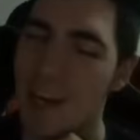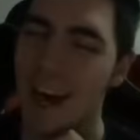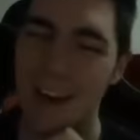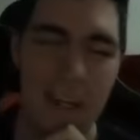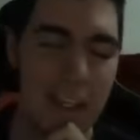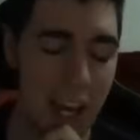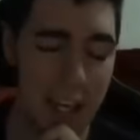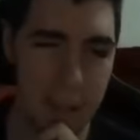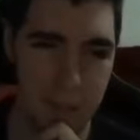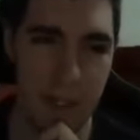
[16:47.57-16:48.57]
I mean, I
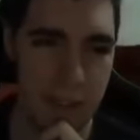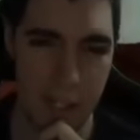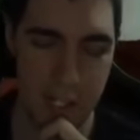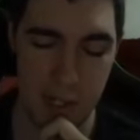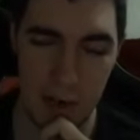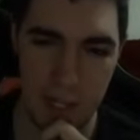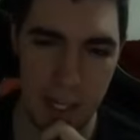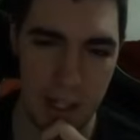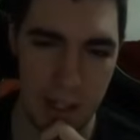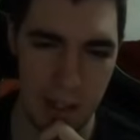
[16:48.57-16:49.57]
can beat this card
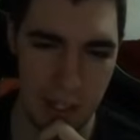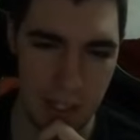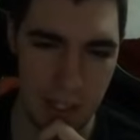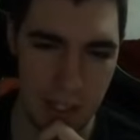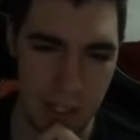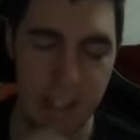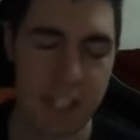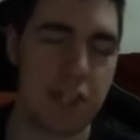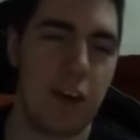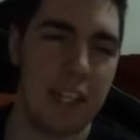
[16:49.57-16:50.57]
handily. Like,
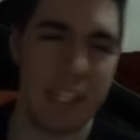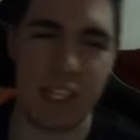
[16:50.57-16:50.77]
this card is